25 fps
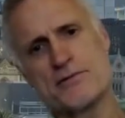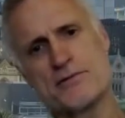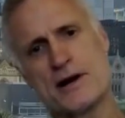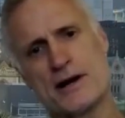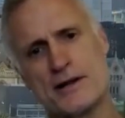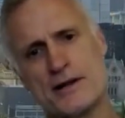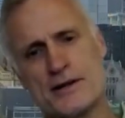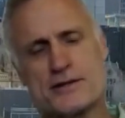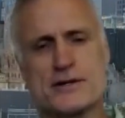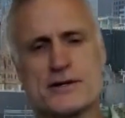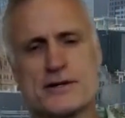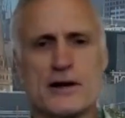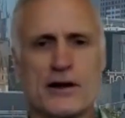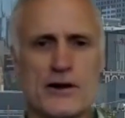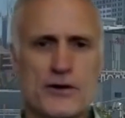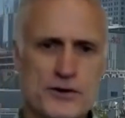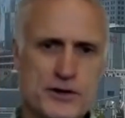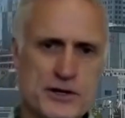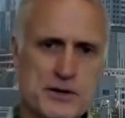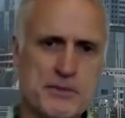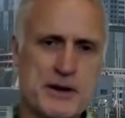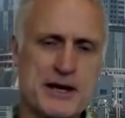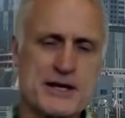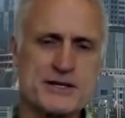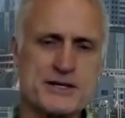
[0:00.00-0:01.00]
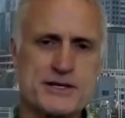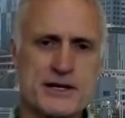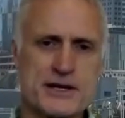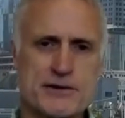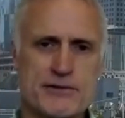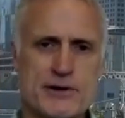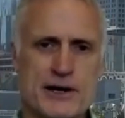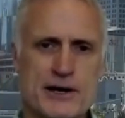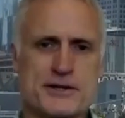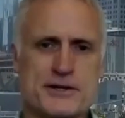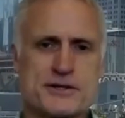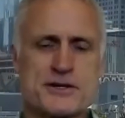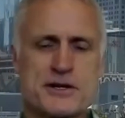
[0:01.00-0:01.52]
runners and low capacity
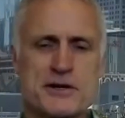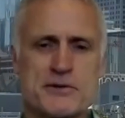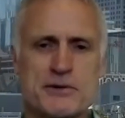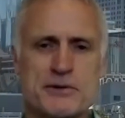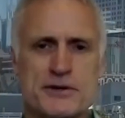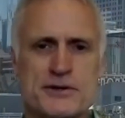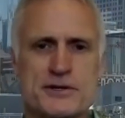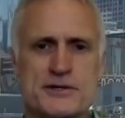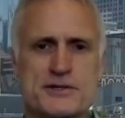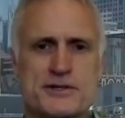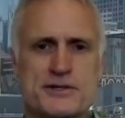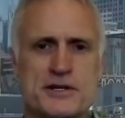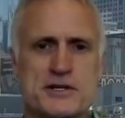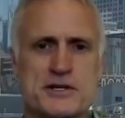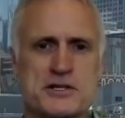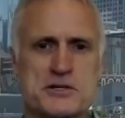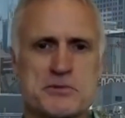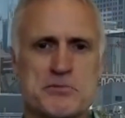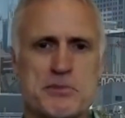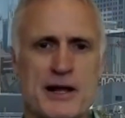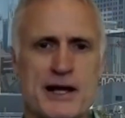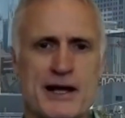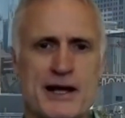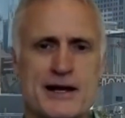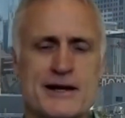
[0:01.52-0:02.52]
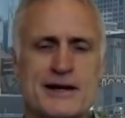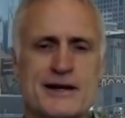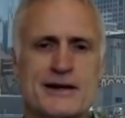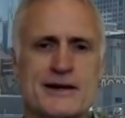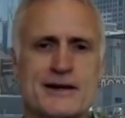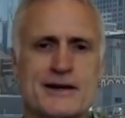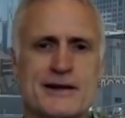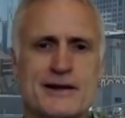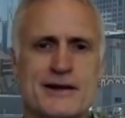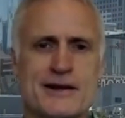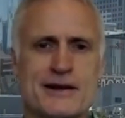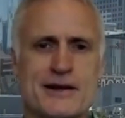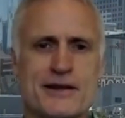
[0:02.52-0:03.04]
runners. Do you want to just
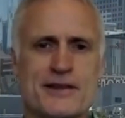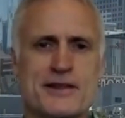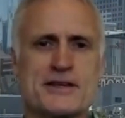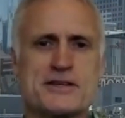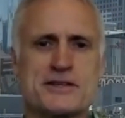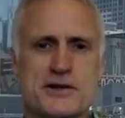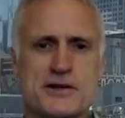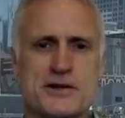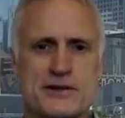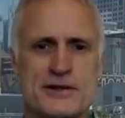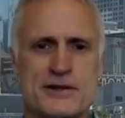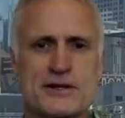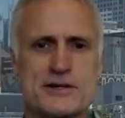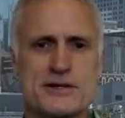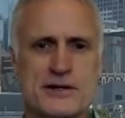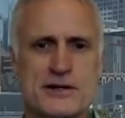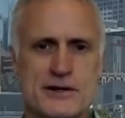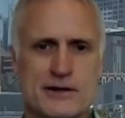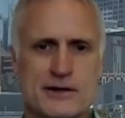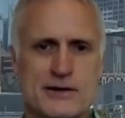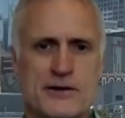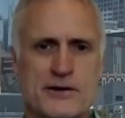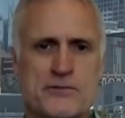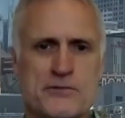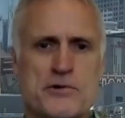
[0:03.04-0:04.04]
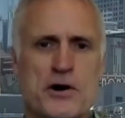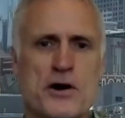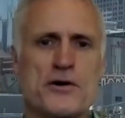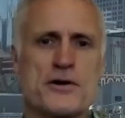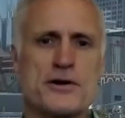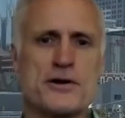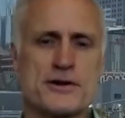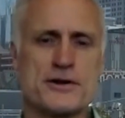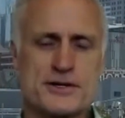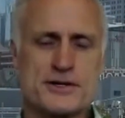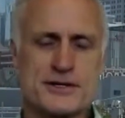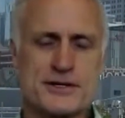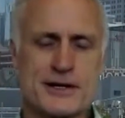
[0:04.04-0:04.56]
explain, you know, these are
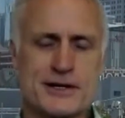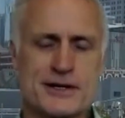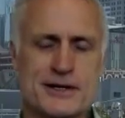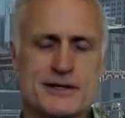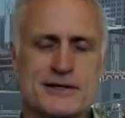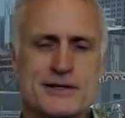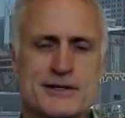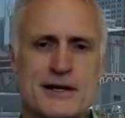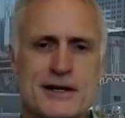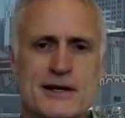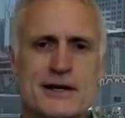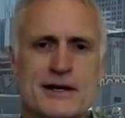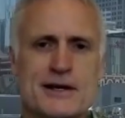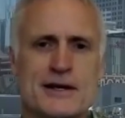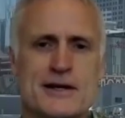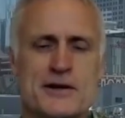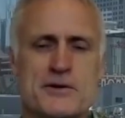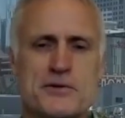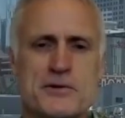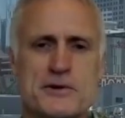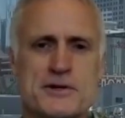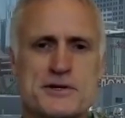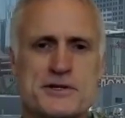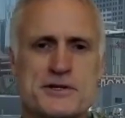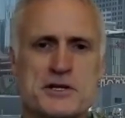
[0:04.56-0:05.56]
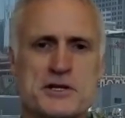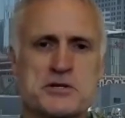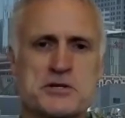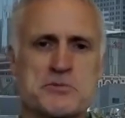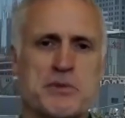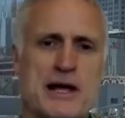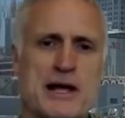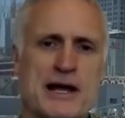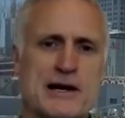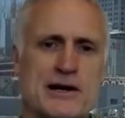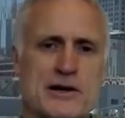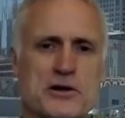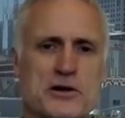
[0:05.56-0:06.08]
rodent studies. Do you want to just
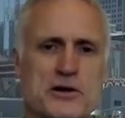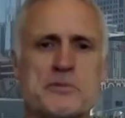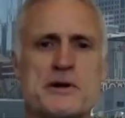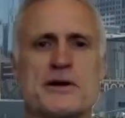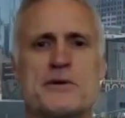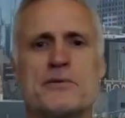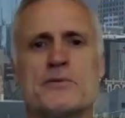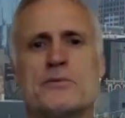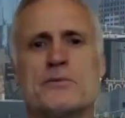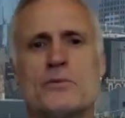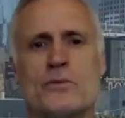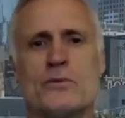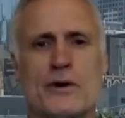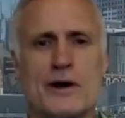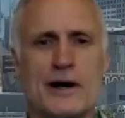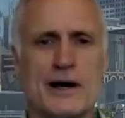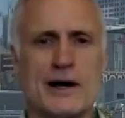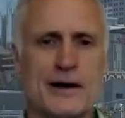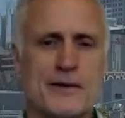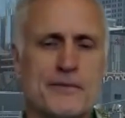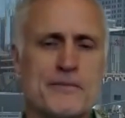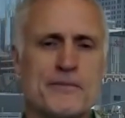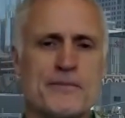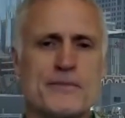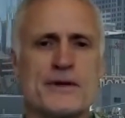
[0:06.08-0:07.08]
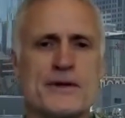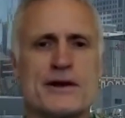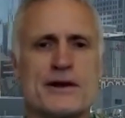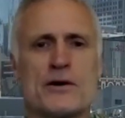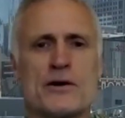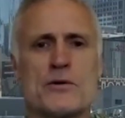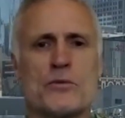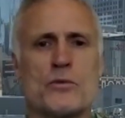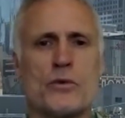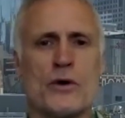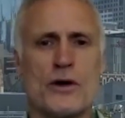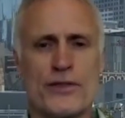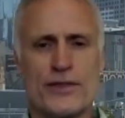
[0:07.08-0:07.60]
explain a little bit, you know,
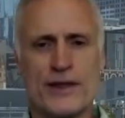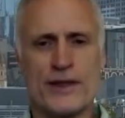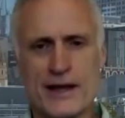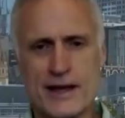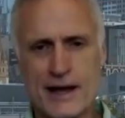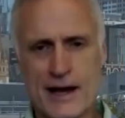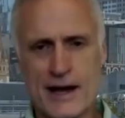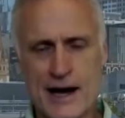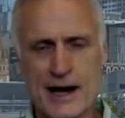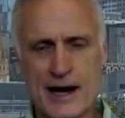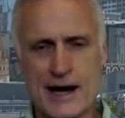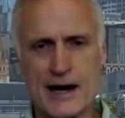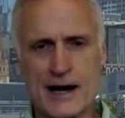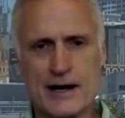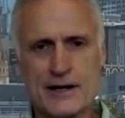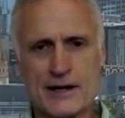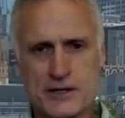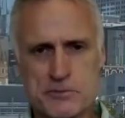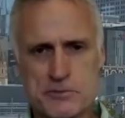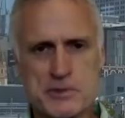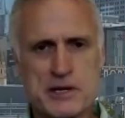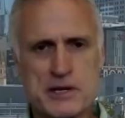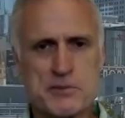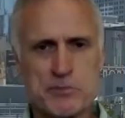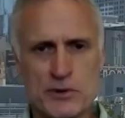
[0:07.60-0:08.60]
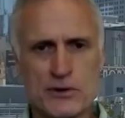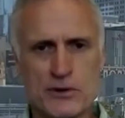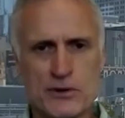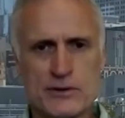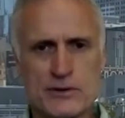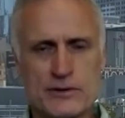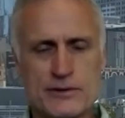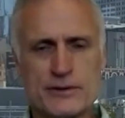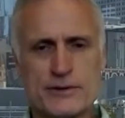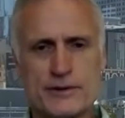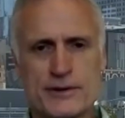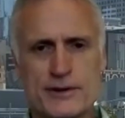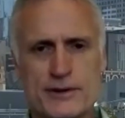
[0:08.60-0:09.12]
what they are to people
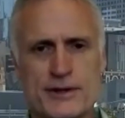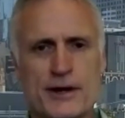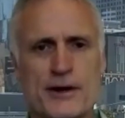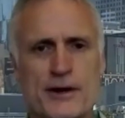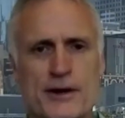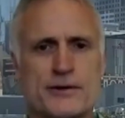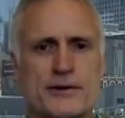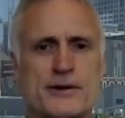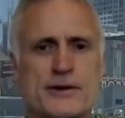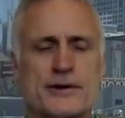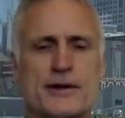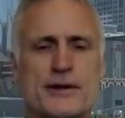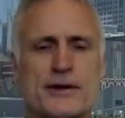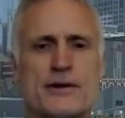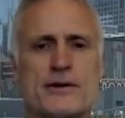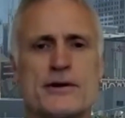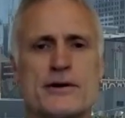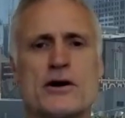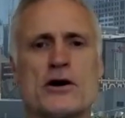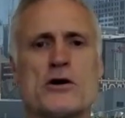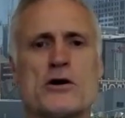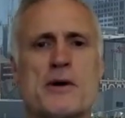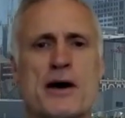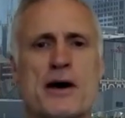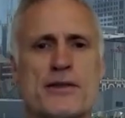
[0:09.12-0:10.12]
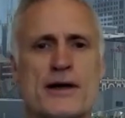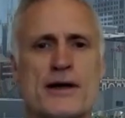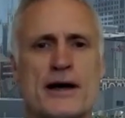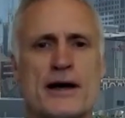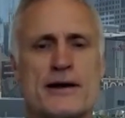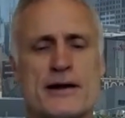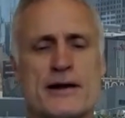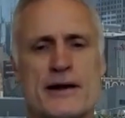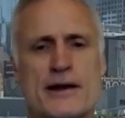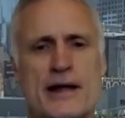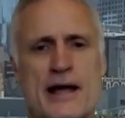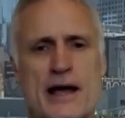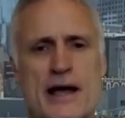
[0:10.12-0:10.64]
that don't know about that,
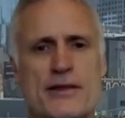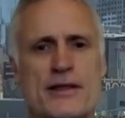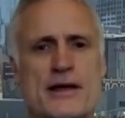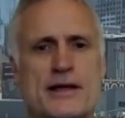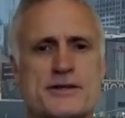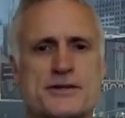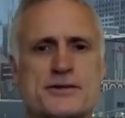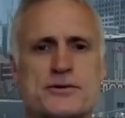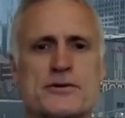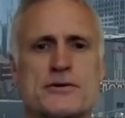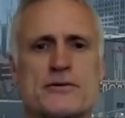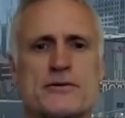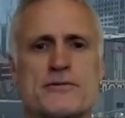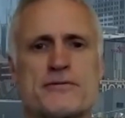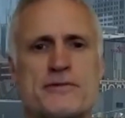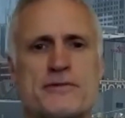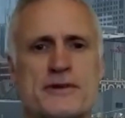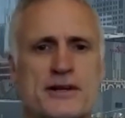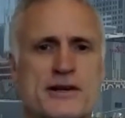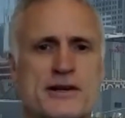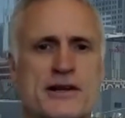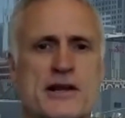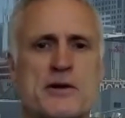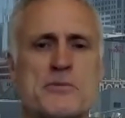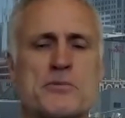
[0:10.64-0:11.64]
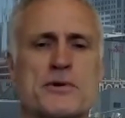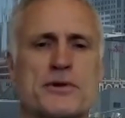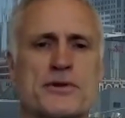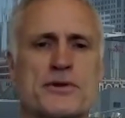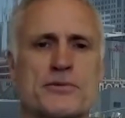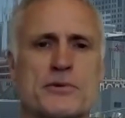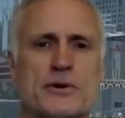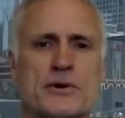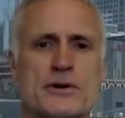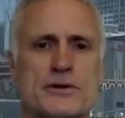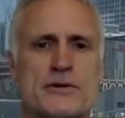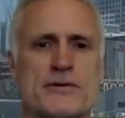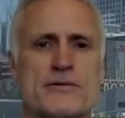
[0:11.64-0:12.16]
and how that's sort of fitted in with
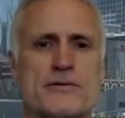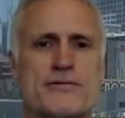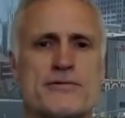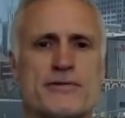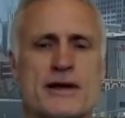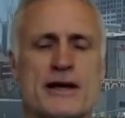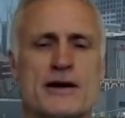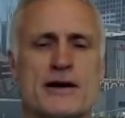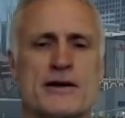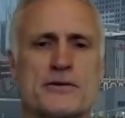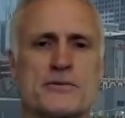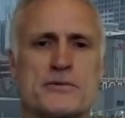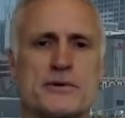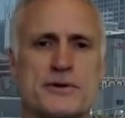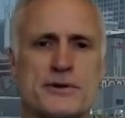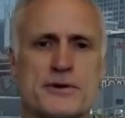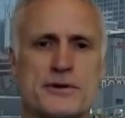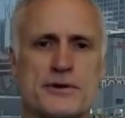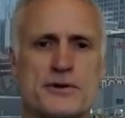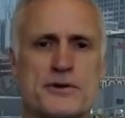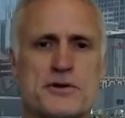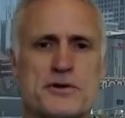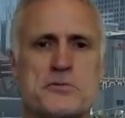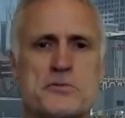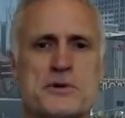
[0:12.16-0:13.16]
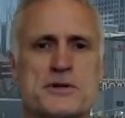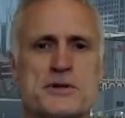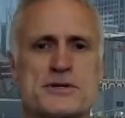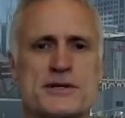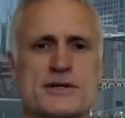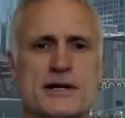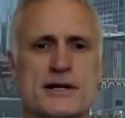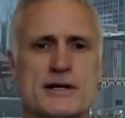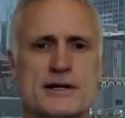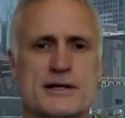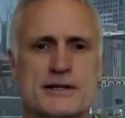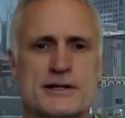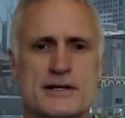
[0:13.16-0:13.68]
what you found with your human
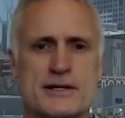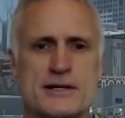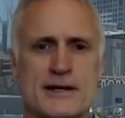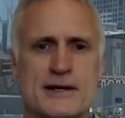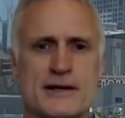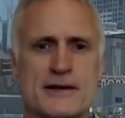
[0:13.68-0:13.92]
studies?